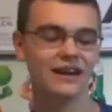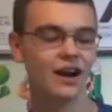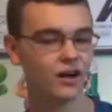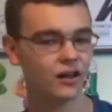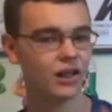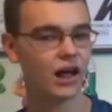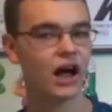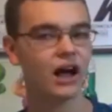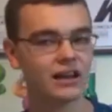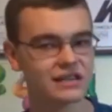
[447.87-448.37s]
In
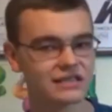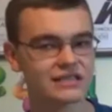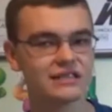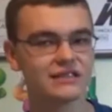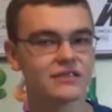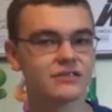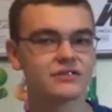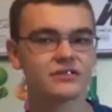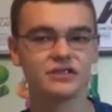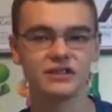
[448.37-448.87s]
all honesty,
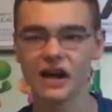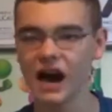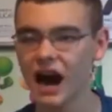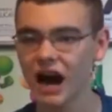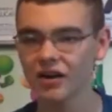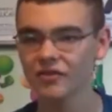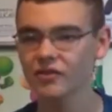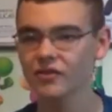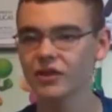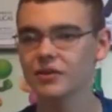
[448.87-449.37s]
there's
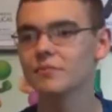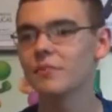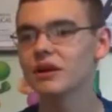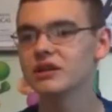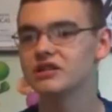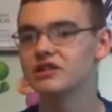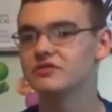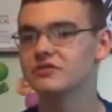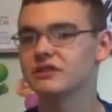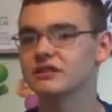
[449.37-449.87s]
not really
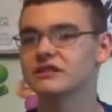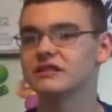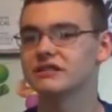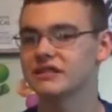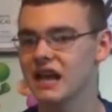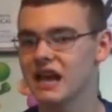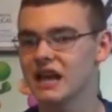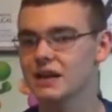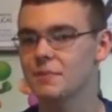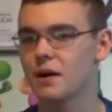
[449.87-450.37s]
much you can
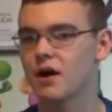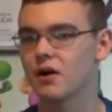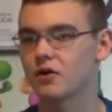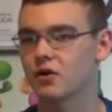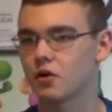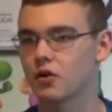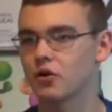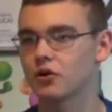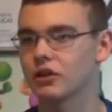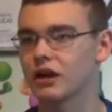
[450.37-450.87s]
say about
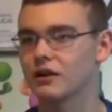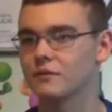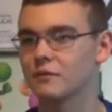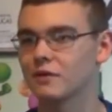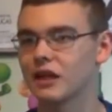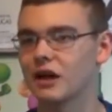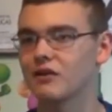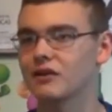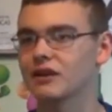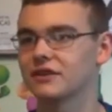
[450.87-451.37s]
Coraline
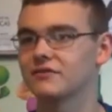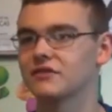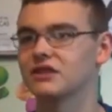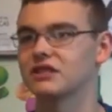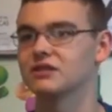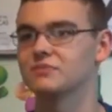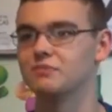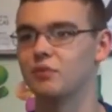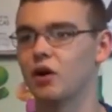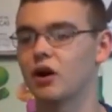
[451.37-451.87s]
without giving
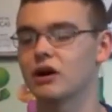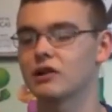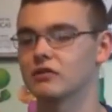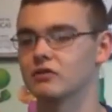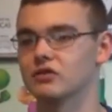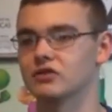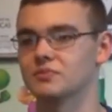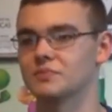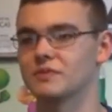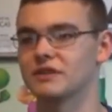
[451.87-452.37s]

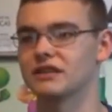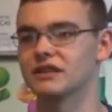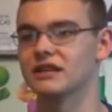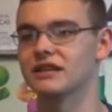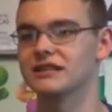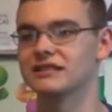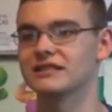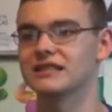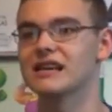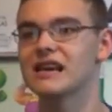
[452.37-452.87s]
spoilers,
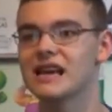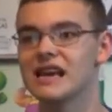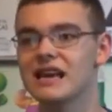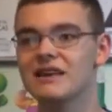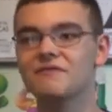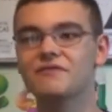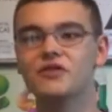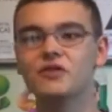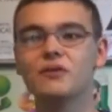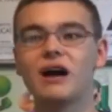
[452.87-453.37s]
because
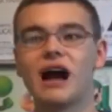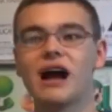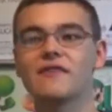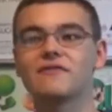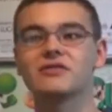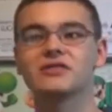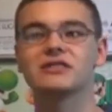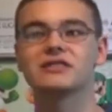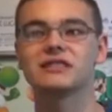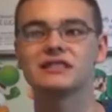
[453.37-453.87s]
if you
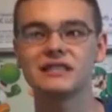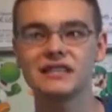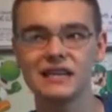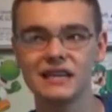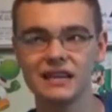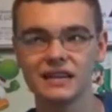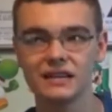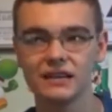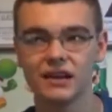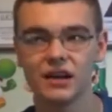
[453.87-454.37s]
haven't
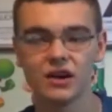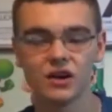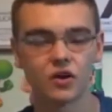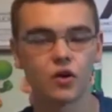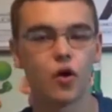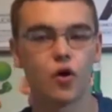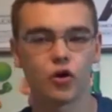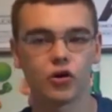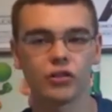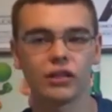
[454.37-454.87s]
seen
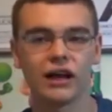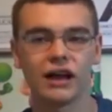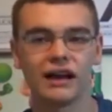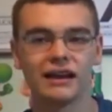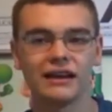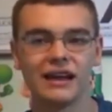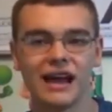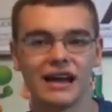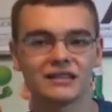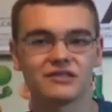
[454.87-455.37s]

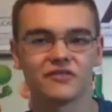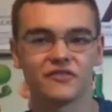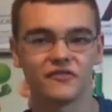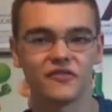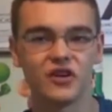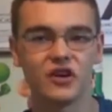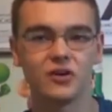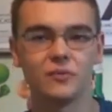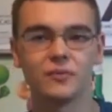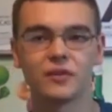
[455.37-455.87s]
Coraline as a
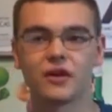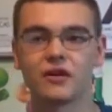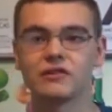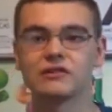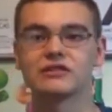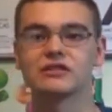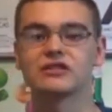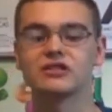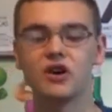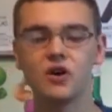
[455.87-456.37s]
film, there
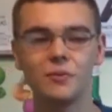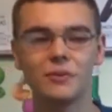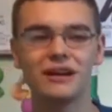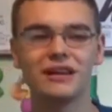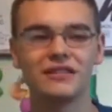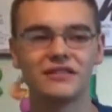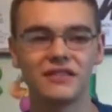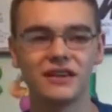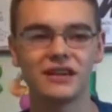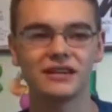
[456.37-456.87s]
are so
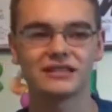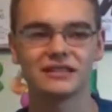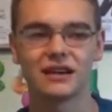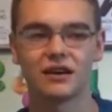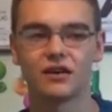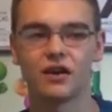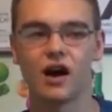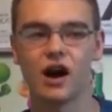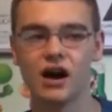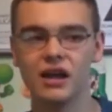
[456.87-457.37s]
many things that
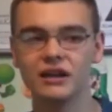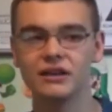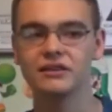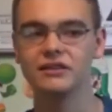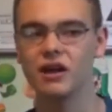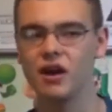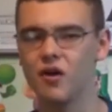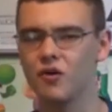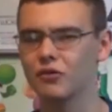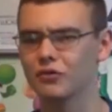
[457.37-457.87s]
are
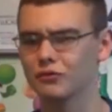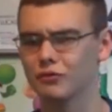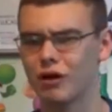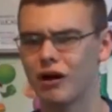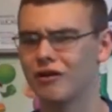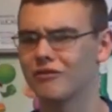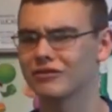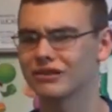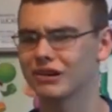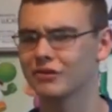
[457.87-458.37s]
unknown
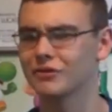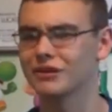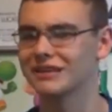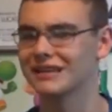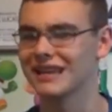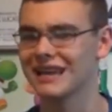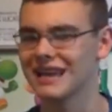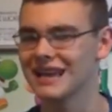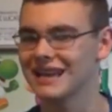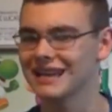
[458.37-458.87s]
while
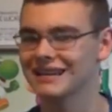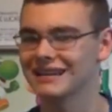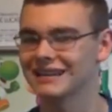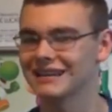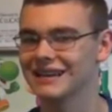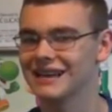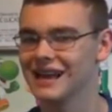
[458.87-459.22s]
going in.